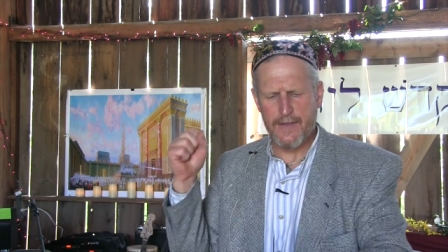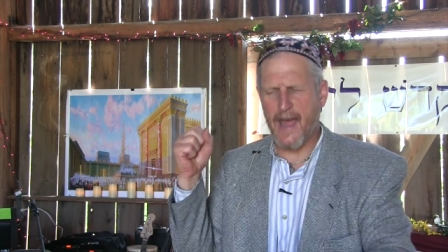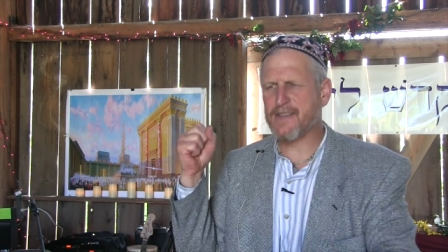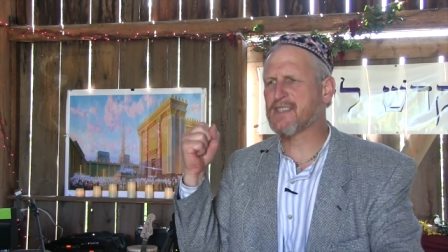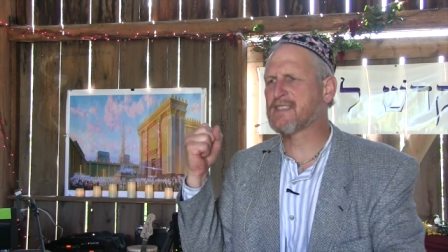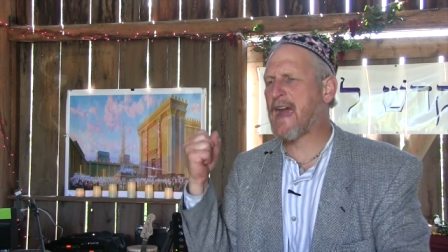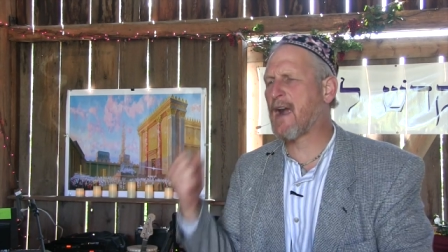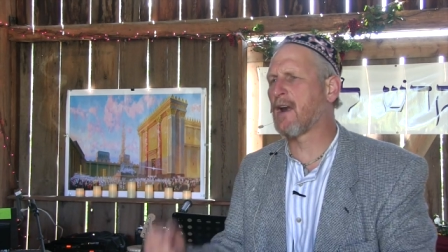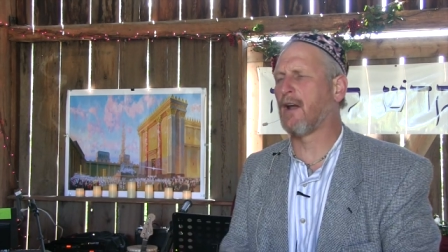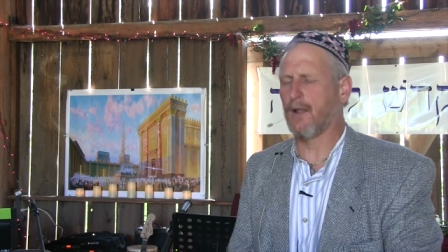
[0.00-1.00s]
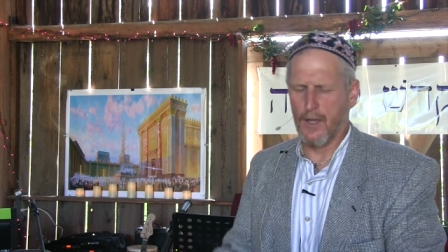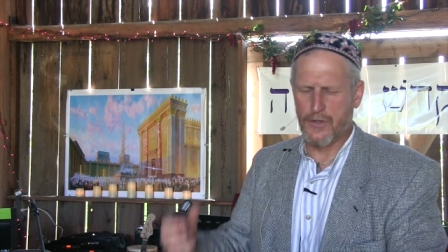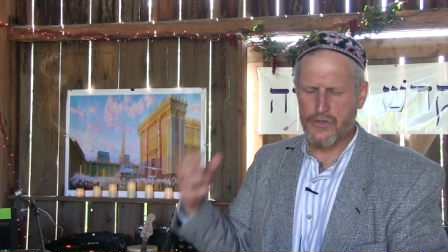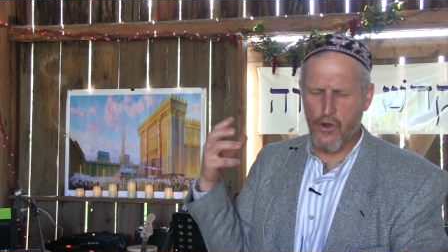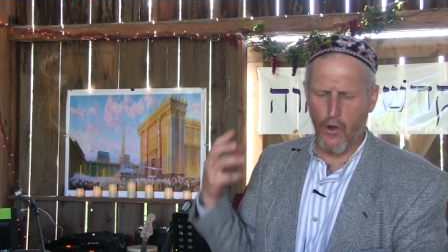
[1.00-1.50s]
that sterile,
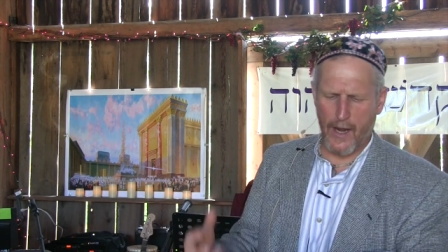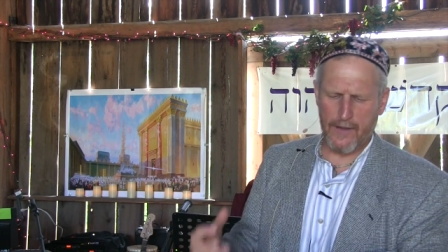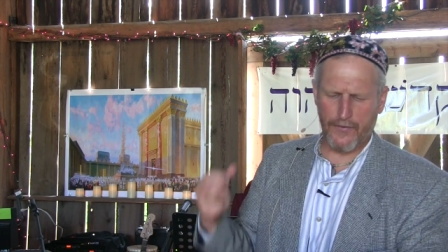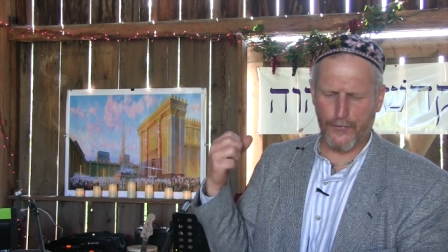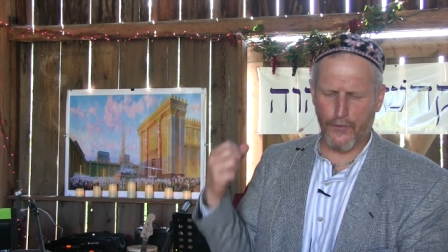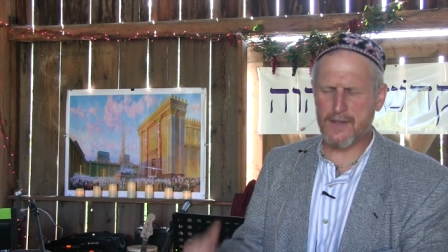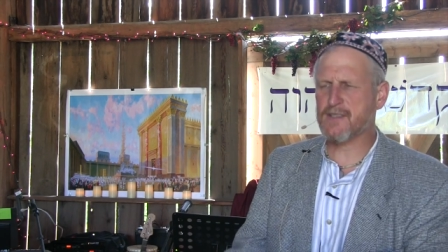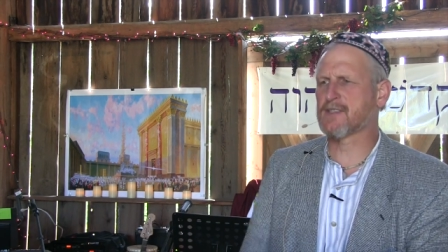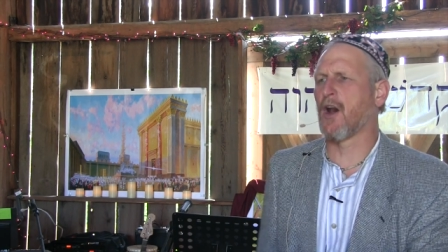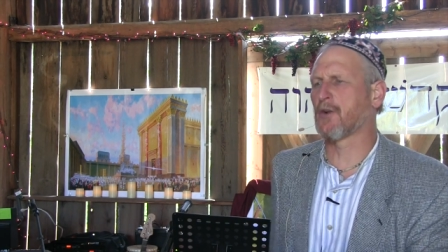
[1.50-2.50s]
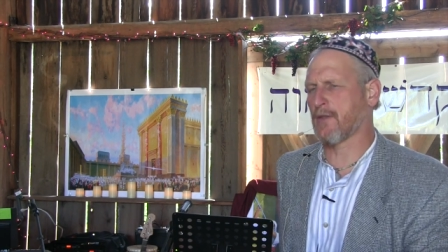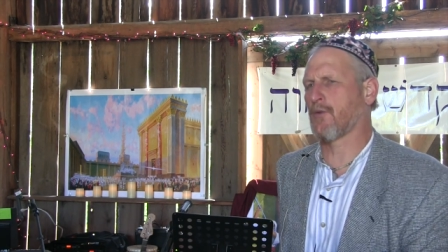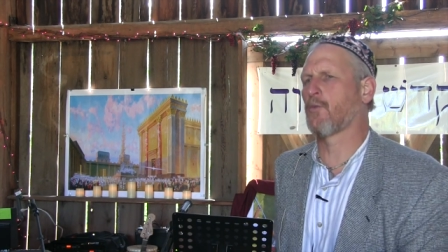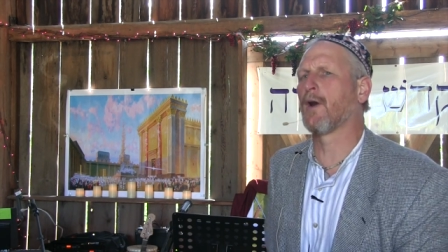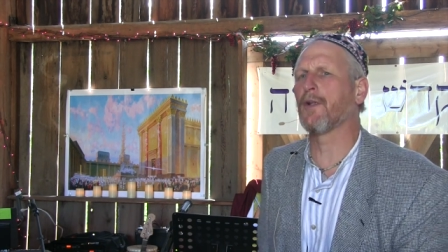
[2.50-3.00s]
noise free zone of
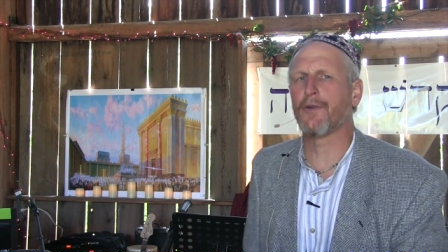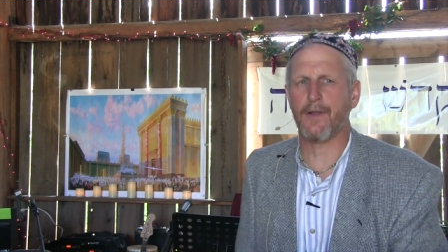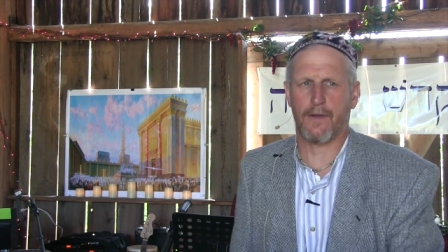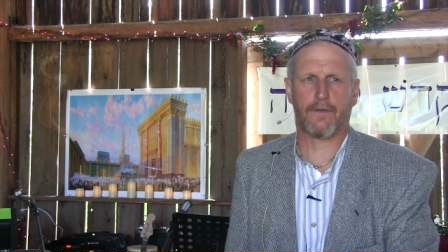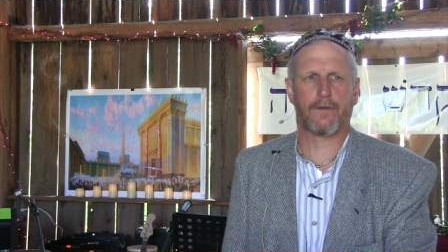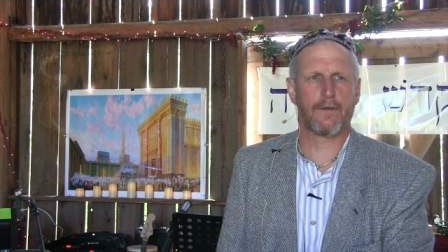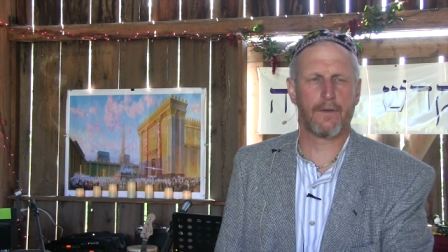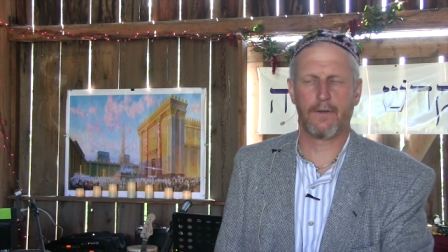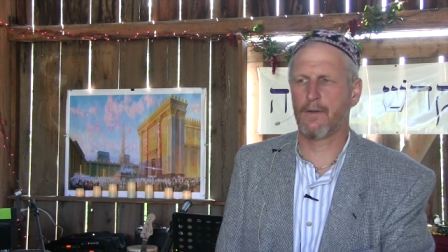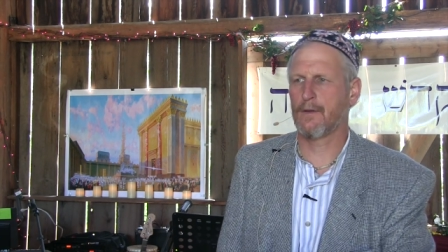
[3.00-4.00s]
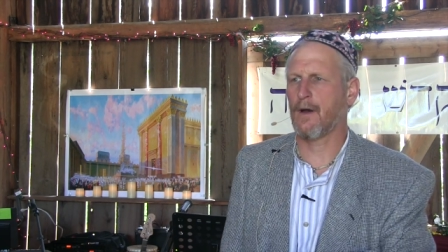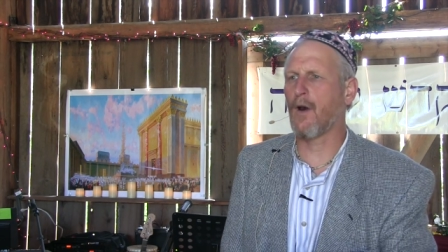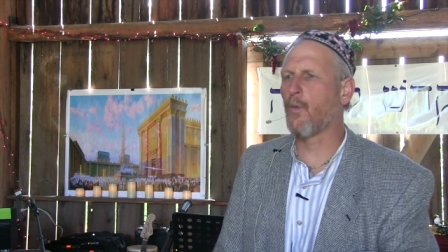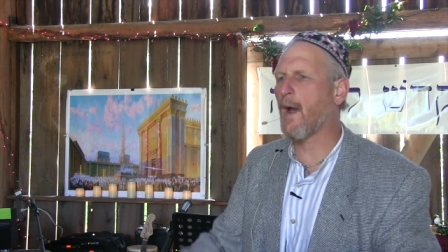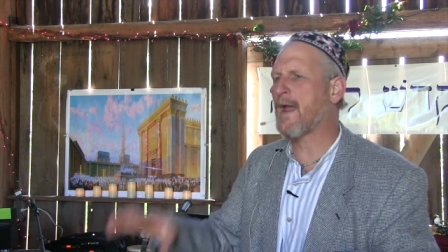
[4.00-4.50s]
the wilderness
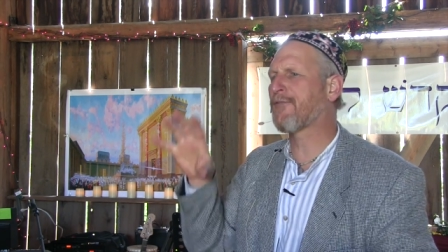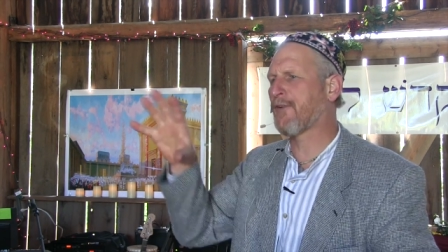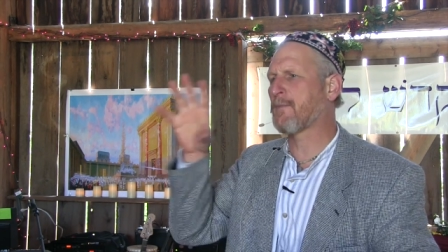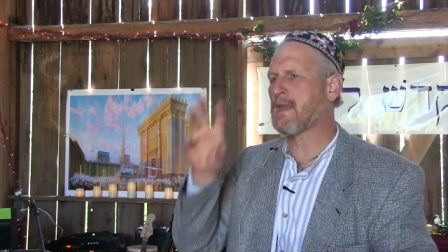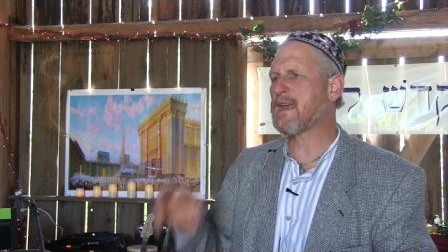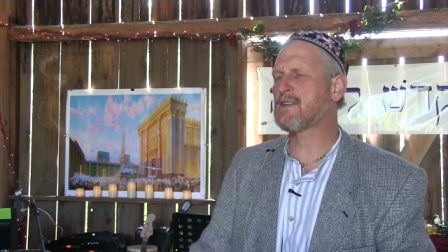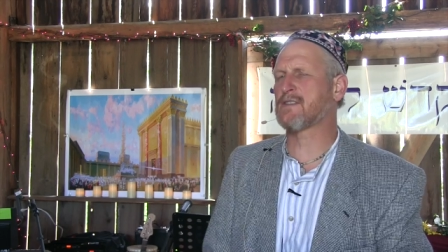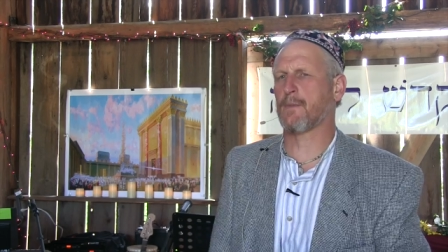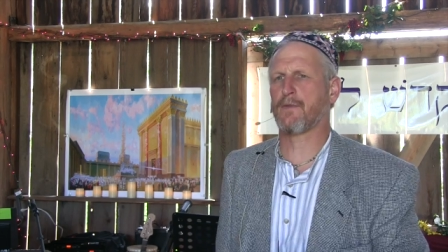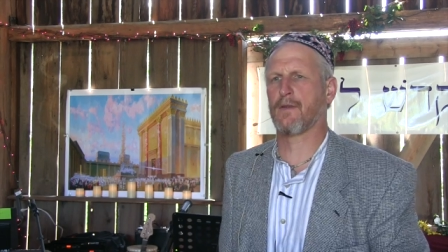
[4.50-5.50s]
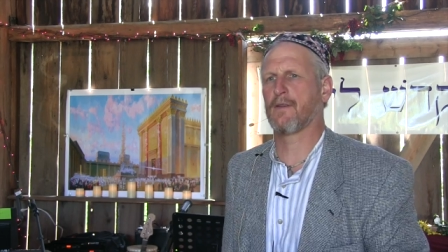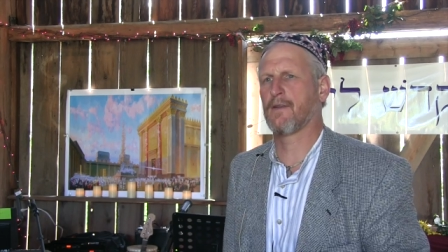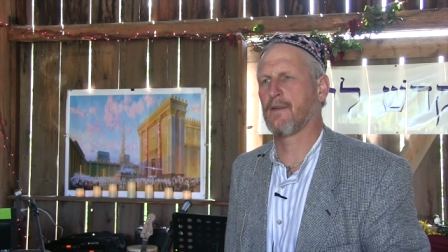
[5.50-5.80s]
away from Egypt.